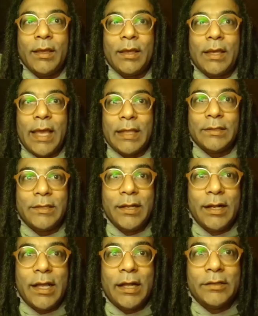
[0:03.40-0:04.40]

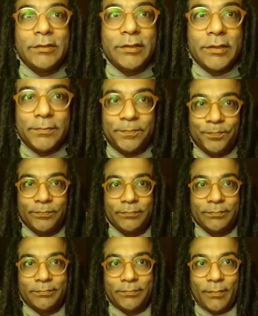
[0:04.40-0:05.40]
Cancel culture,
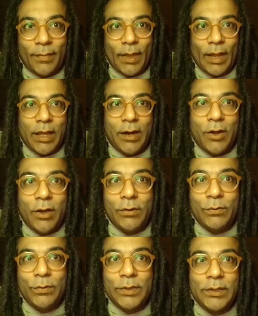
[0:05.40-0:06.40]

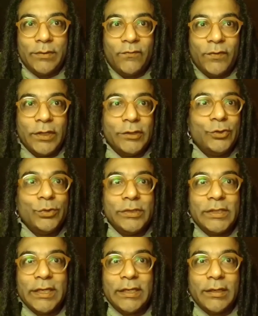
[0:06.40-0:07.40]
along with virtue
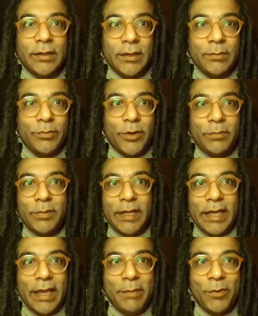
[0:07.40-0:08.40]
signaling, probably
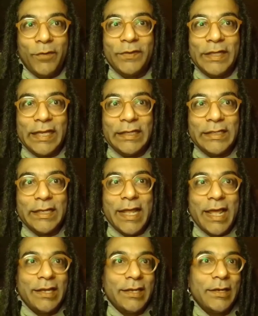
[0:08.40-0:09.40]
came off the
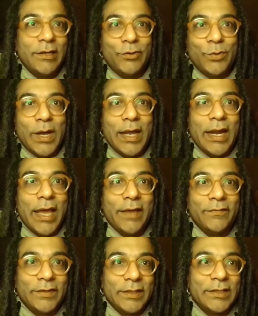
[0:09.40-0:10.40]
internet and into our
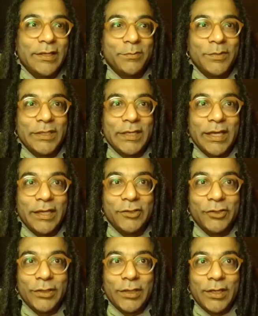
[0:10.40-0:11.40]
lives at some
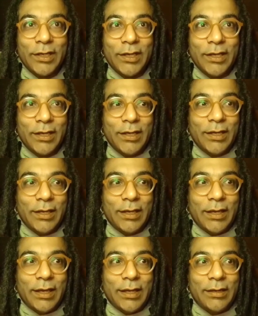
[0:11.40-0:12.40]
stage.
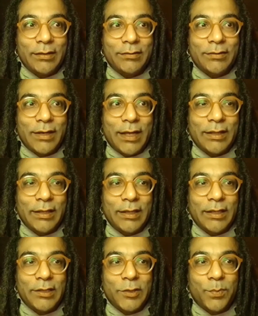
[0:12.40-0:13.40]
And I
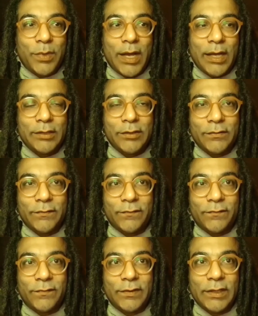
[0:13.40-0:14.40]
think it's part
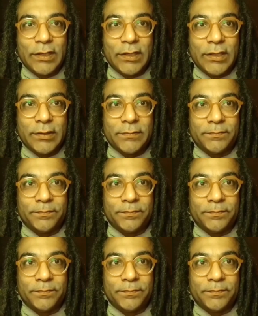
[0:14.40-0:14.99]
of the